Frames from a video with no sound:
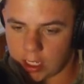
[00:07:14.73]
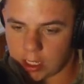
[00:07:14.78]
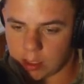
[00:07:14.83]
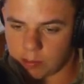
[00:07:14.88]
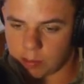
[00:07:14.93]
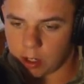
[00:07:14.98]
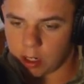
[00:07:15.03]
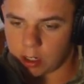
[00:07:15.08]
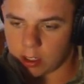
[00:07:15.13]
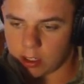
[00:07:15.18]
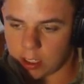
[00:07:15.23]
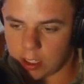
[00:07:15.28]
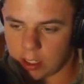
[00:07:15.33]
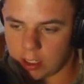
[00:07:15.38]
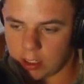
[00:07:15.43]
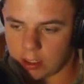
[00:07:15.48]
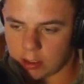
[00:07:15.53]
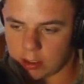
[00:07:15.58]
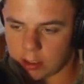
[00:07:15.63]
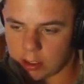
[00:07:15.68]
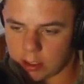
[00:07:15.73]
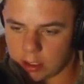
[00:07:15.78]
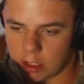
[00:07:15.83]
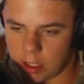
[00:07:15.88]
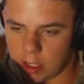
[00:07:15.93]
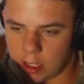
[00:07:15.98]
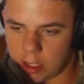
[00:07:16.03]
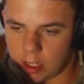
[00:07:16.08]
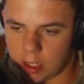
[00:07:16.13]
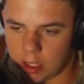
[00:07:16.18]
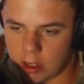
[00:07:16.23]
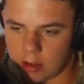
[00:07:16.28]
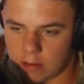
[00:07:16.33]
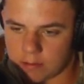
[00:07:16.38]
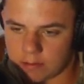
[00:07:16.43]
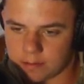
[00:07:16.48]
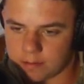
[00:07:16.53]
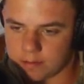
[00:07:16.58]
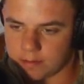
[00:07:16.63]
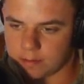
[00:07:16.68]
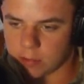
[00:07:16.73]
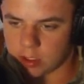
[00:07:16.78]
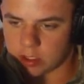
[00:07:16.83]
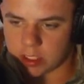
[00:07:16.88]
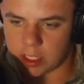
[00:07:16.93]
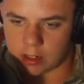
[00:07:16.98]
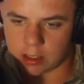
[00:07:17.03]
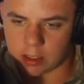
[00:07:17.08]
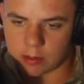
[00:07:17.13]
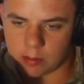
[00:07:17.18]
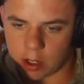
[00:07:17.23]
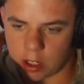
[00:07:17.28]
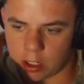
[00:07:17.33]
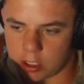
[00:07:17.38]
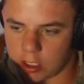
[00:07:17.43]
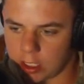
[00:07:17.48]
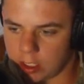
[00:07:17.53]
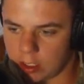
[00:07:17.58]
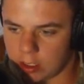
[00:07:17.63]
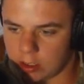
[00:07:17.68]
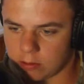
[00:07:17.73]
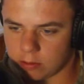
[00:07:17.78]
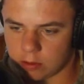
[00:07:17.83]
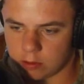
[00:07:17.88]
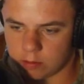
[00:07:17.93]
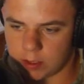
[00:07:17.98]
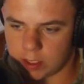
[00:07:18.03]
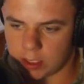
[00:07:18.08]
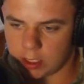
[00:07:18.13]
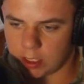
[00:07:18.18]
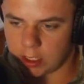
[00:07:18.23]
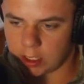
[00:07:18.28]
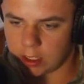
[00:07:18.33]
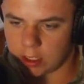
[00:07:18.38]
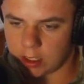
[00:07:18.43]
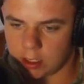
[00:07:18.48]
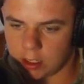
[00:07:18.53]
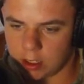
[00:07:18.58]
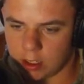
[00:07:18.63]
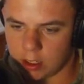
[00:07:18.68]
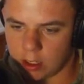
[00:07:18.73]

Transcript: And the parking, um, most likely the parking will be